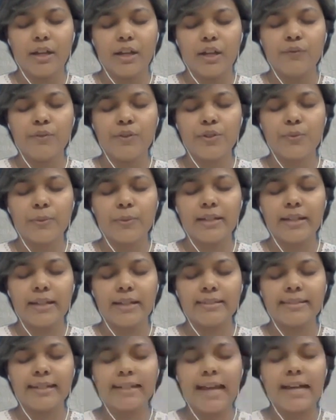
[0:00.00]

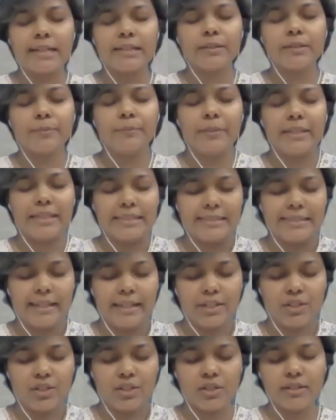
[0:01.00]
Visualize that as a
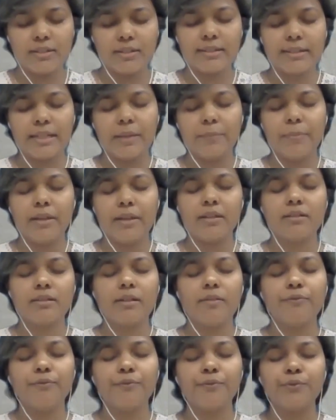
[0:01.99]
blessing, she is keeping
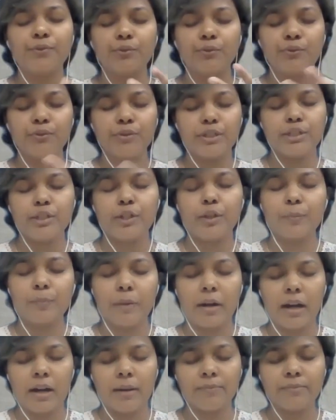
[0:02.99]
some fruit in your
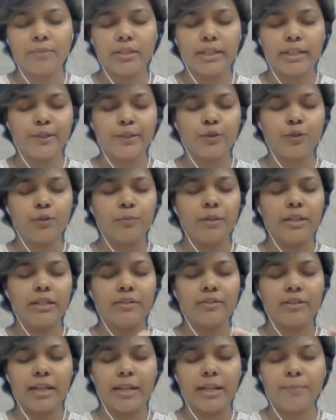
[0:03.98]
palms. It could be
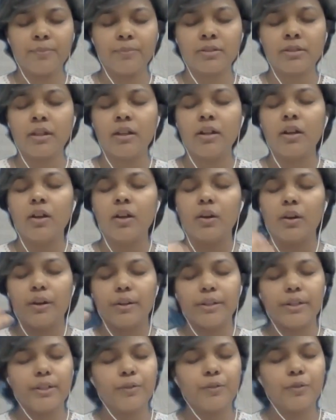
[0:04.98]
grapes
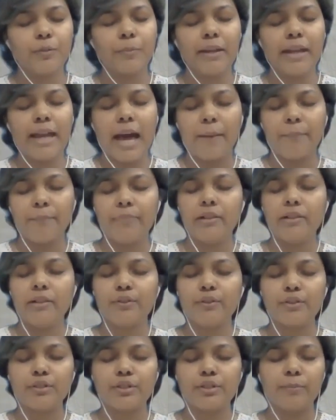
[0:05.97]
or it could be apple
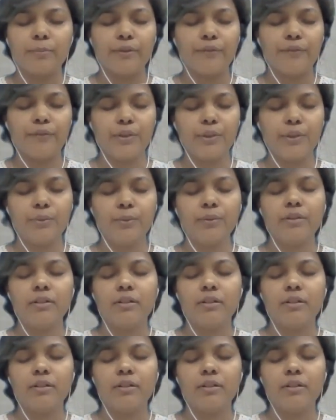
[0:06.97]
for some of you.